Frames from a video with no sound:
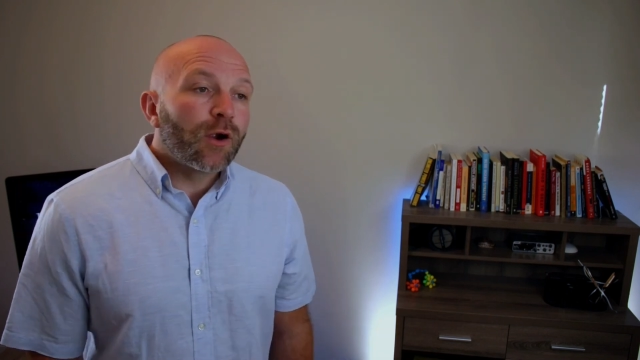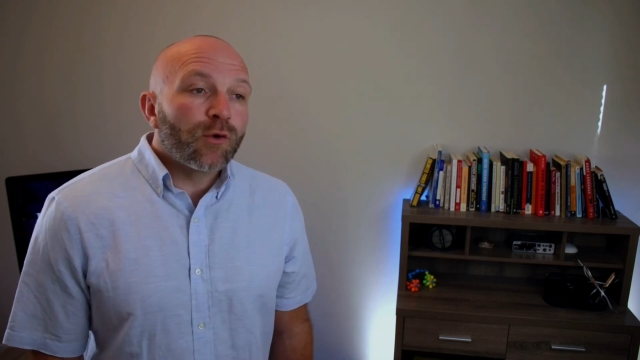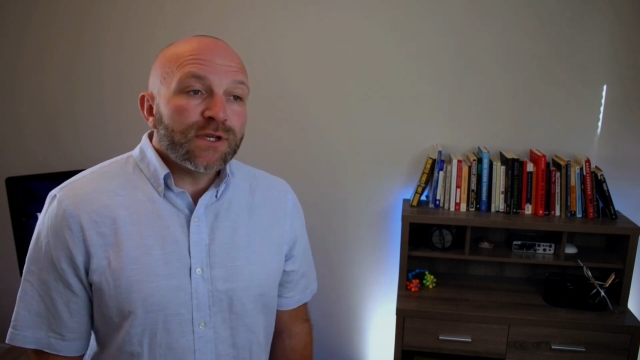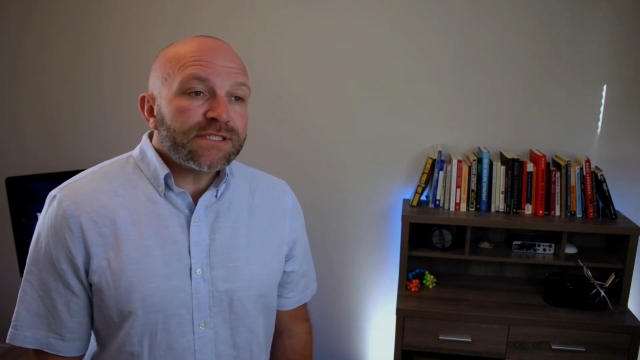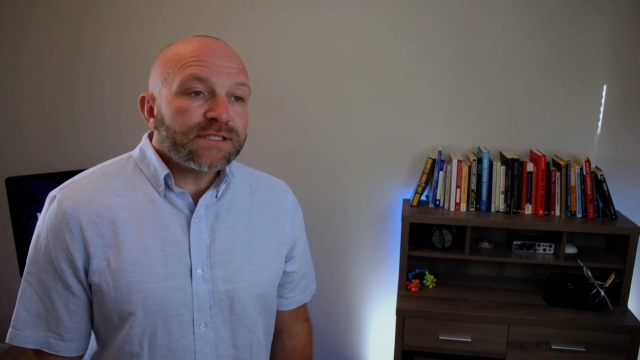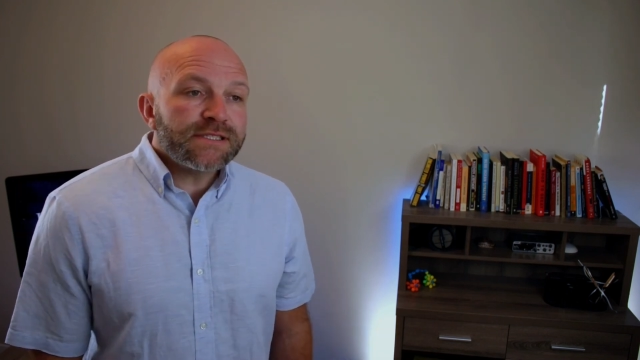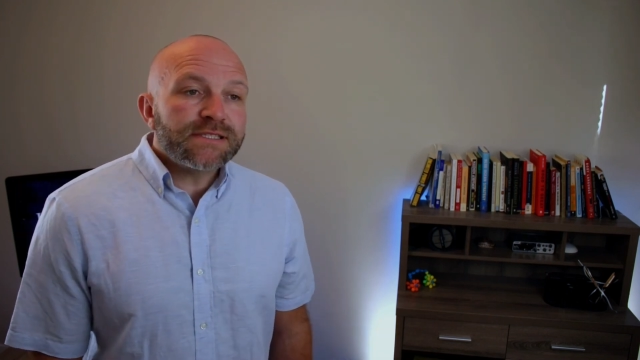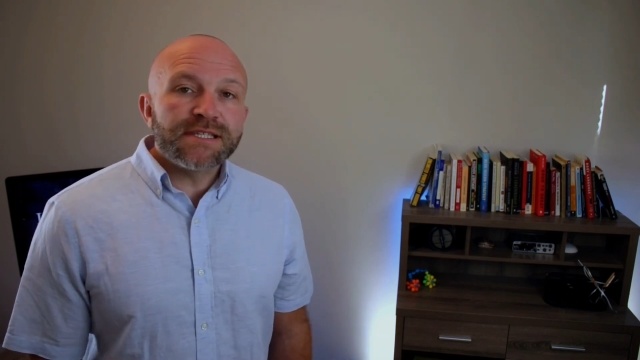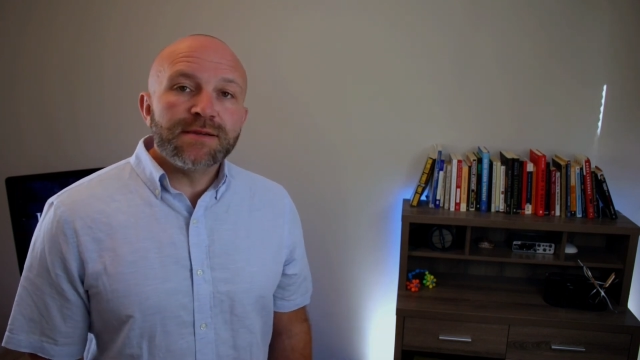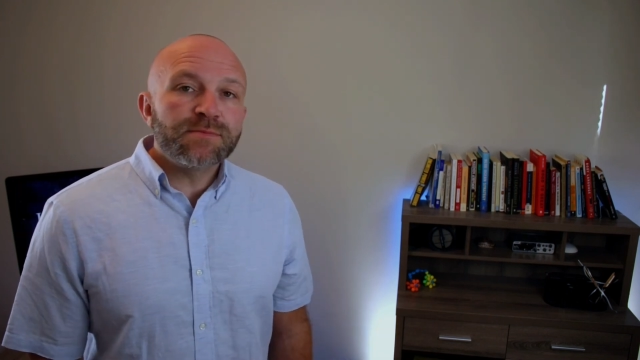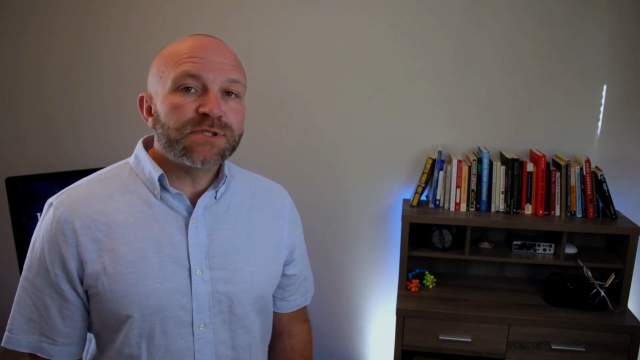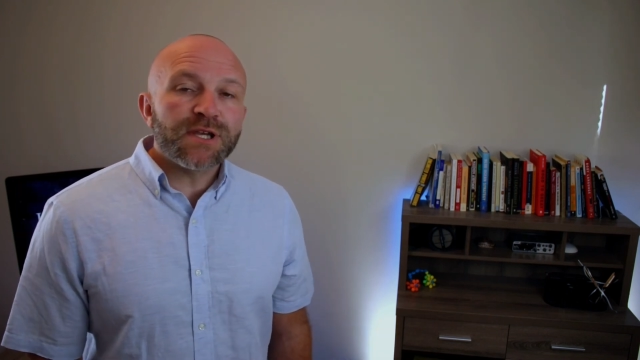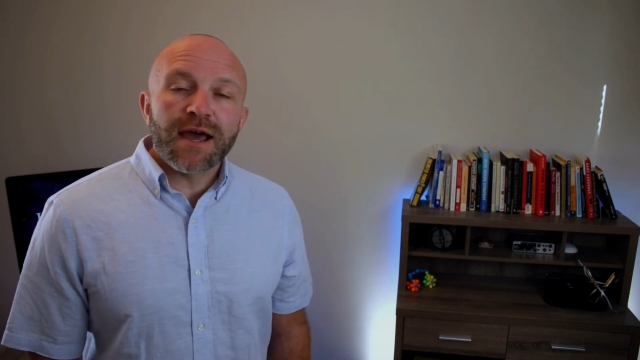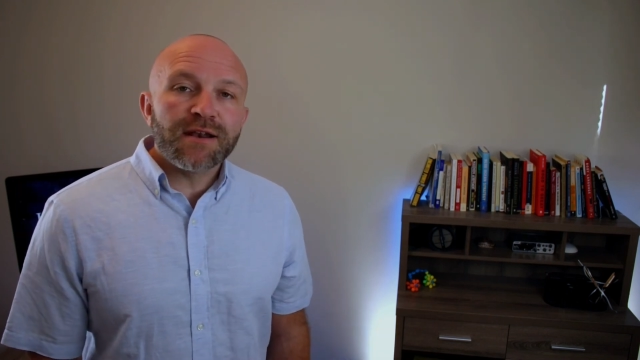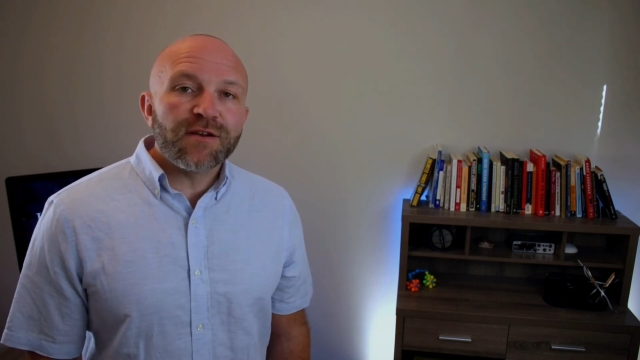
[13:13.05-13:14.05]
Arista
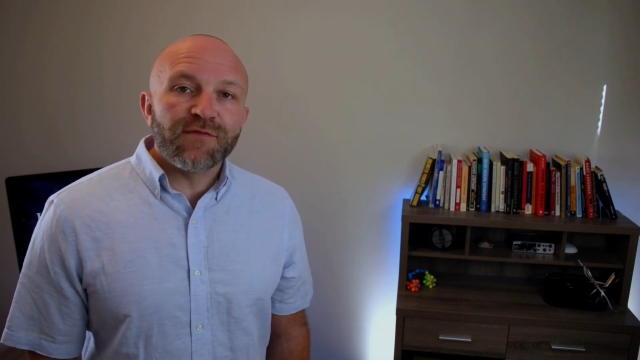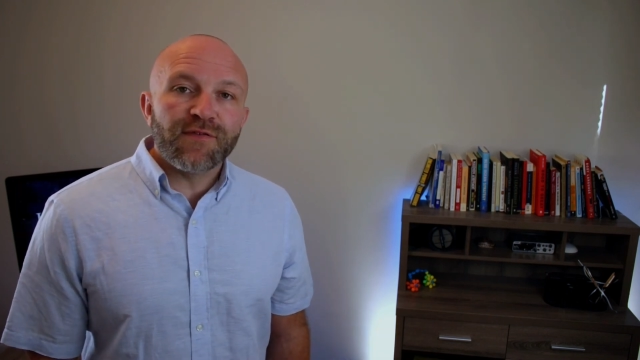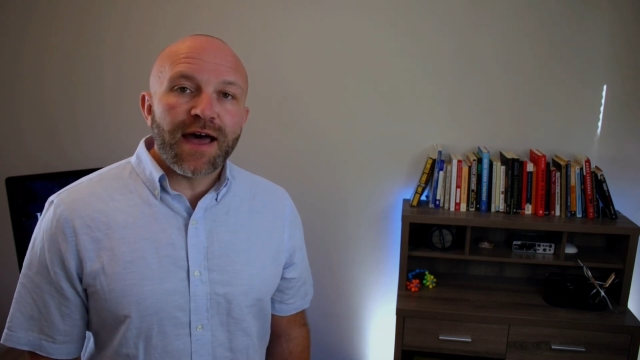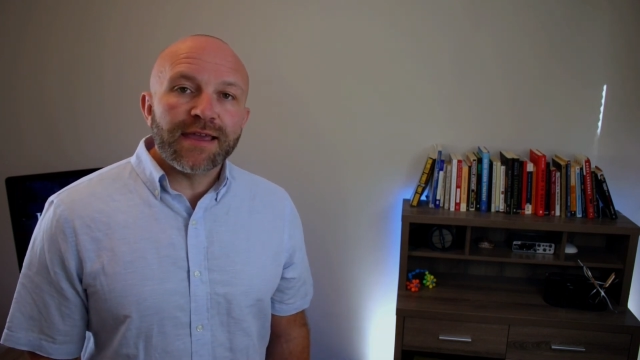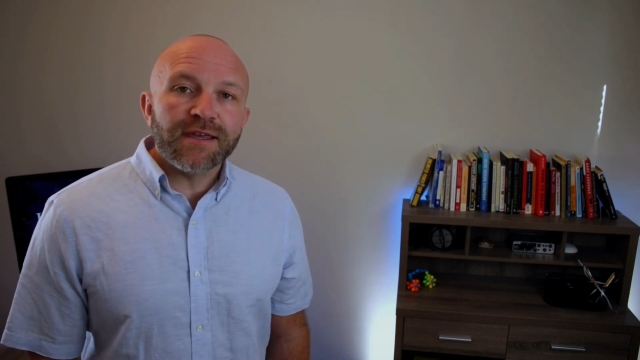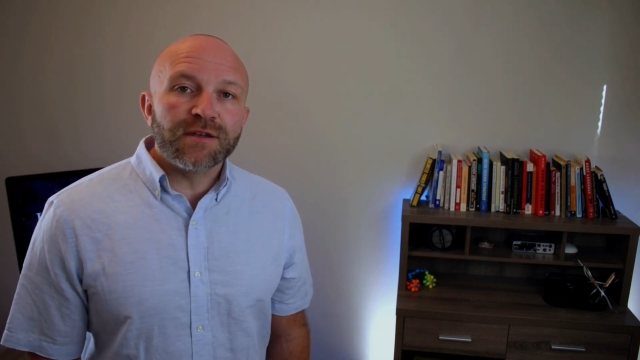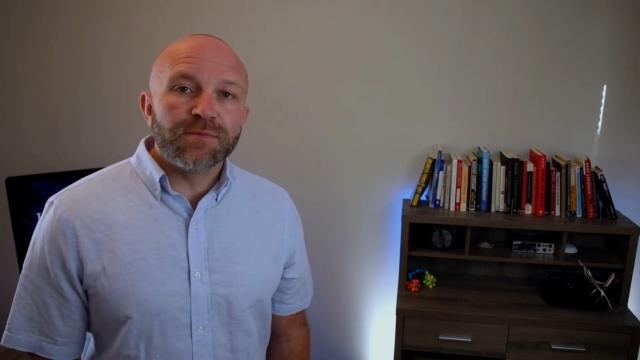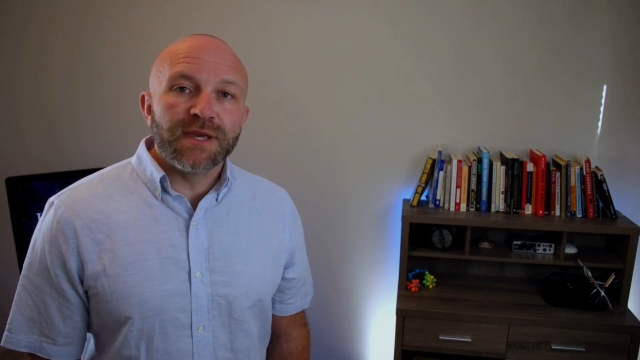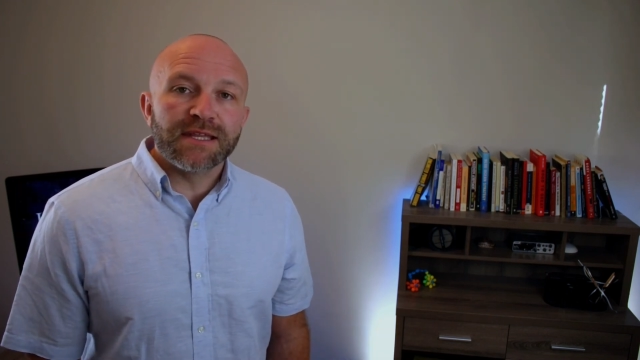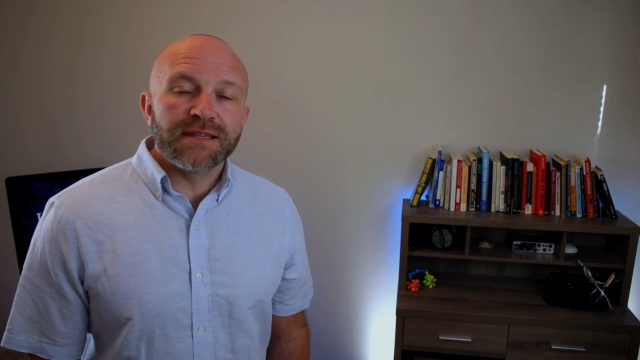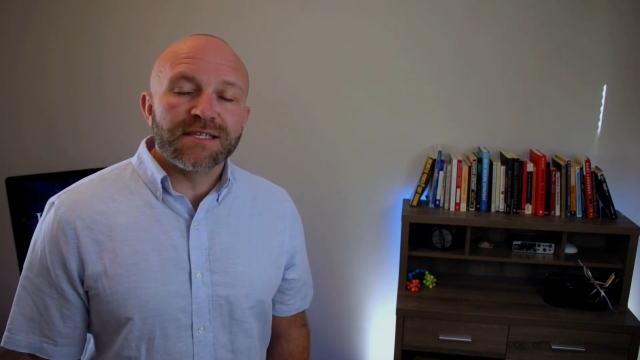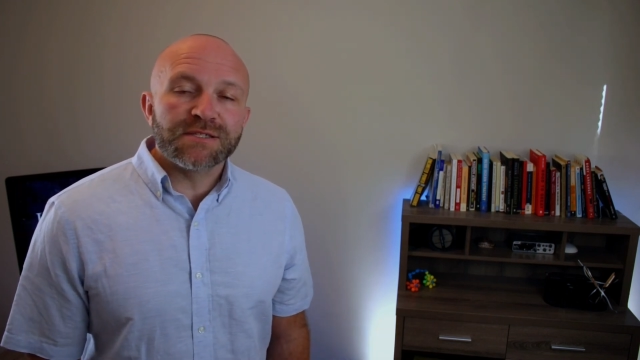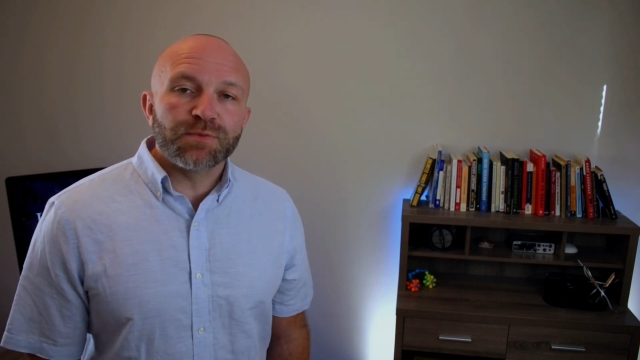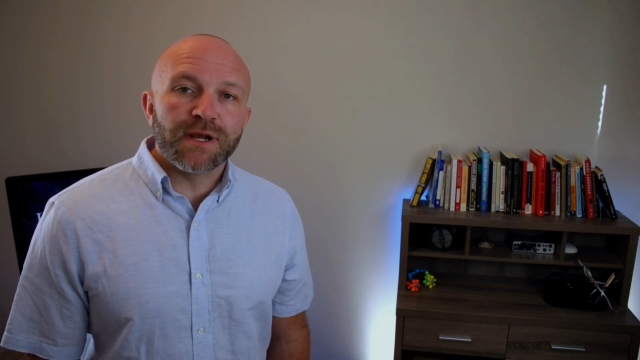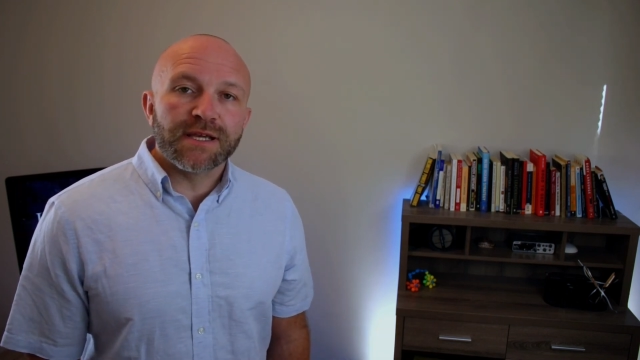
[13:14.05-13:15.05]
seems undervalued to me at
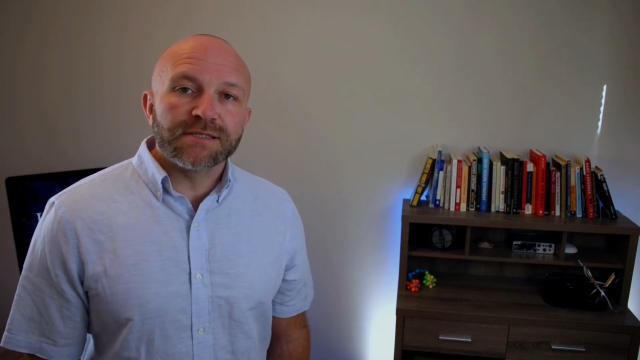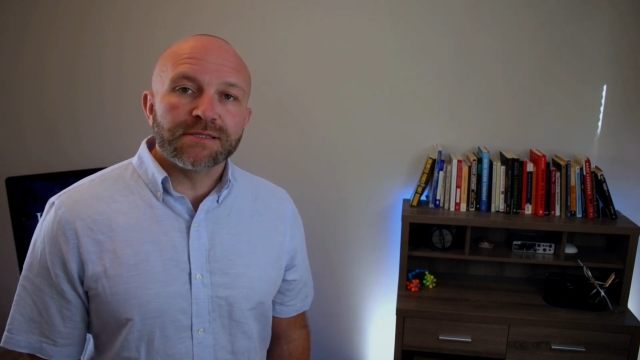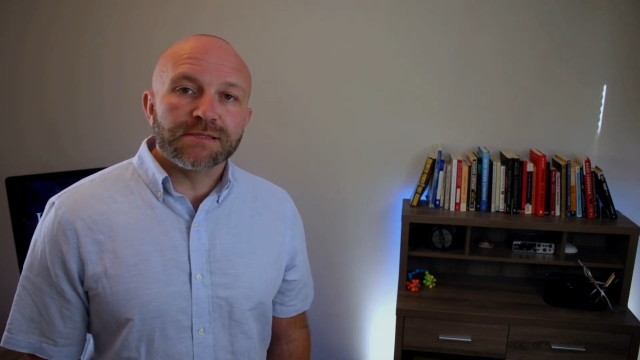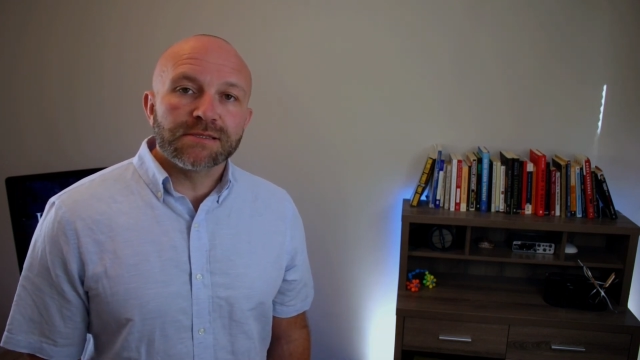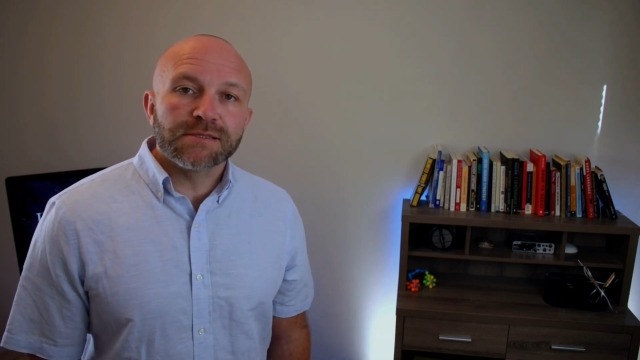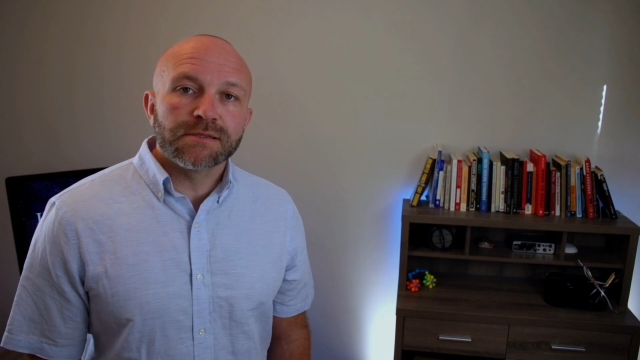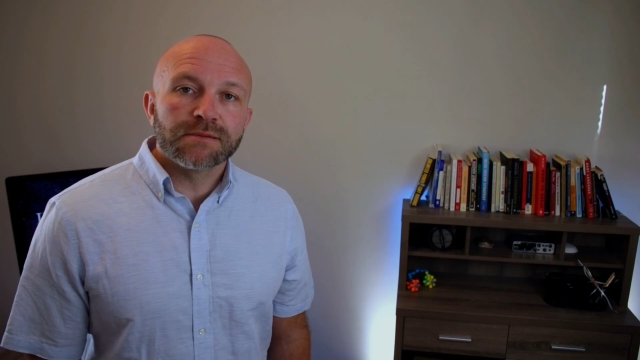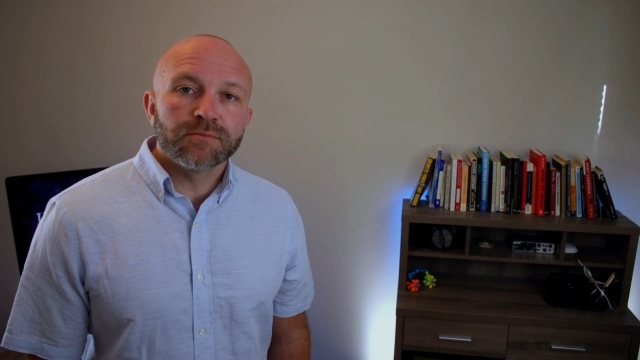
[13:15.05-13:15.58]
these prices.